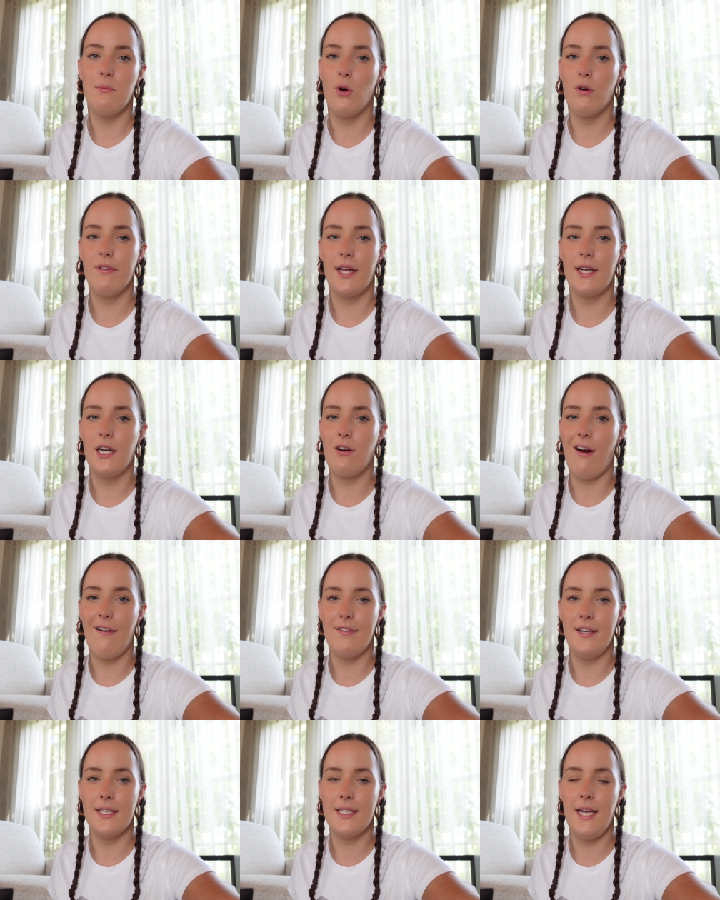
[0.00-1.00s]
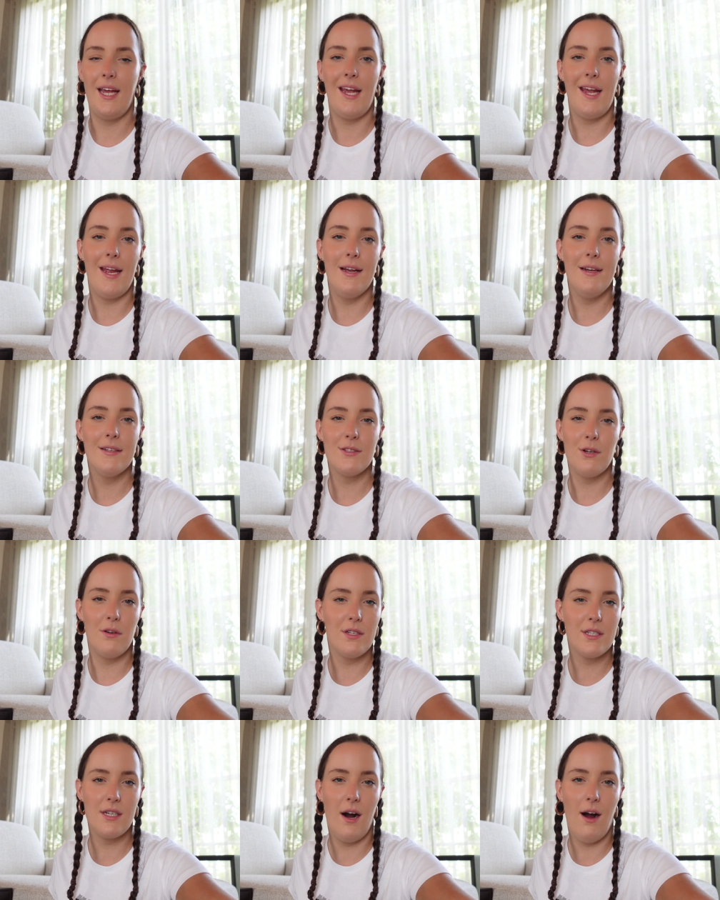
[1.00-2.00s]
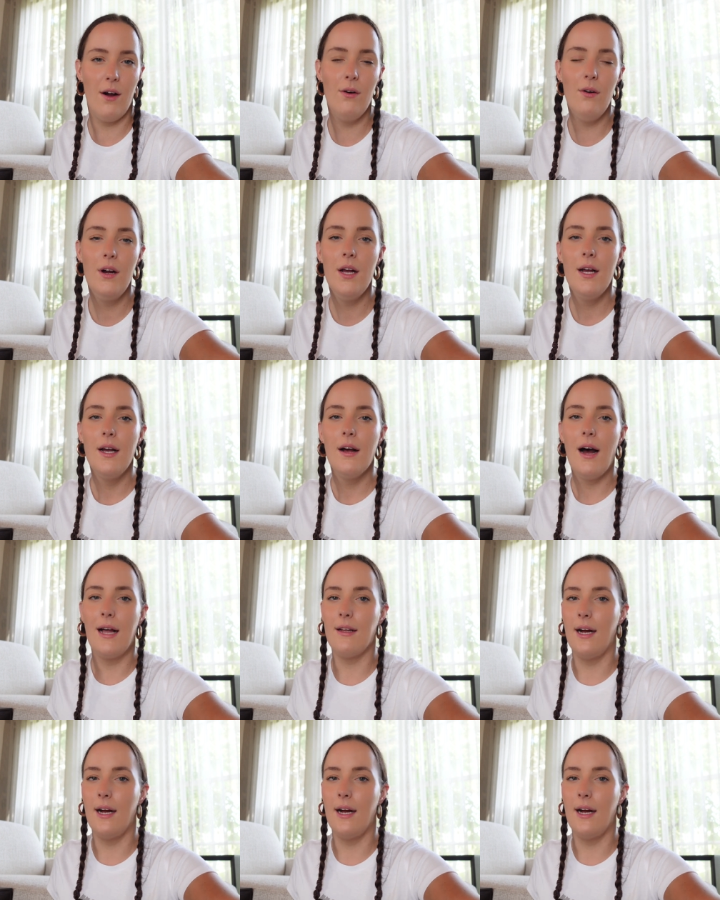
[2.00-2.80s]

more of like a graphic tee sort of style. I